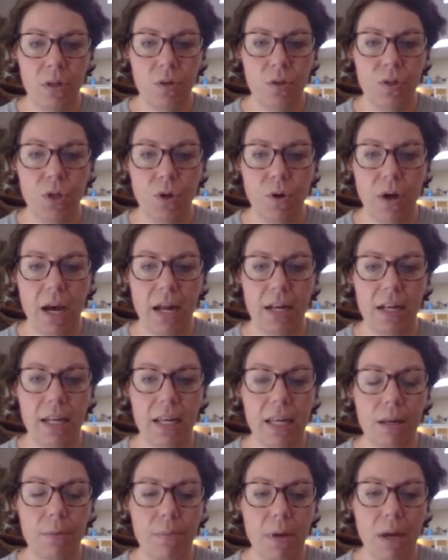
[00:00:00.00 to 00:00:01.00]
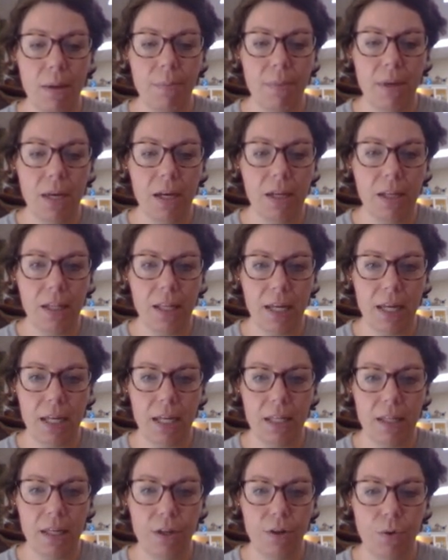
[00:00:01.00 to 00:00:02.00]
So Hanoniga might be a
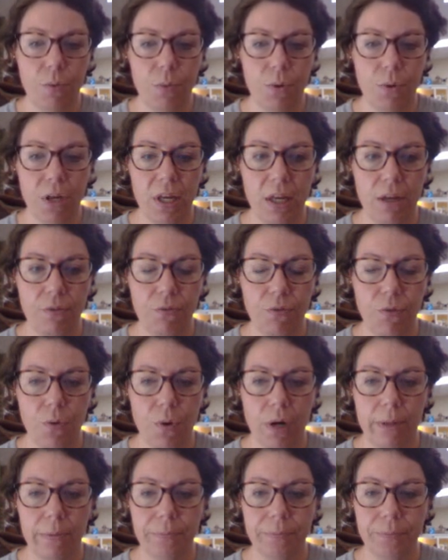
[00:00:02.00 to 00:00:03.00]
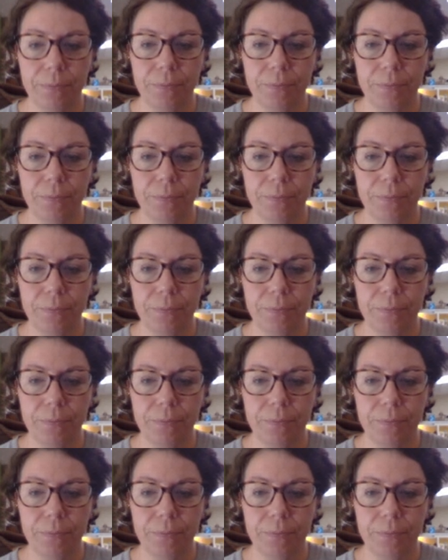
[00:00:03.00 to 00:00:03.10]
client that you're working for.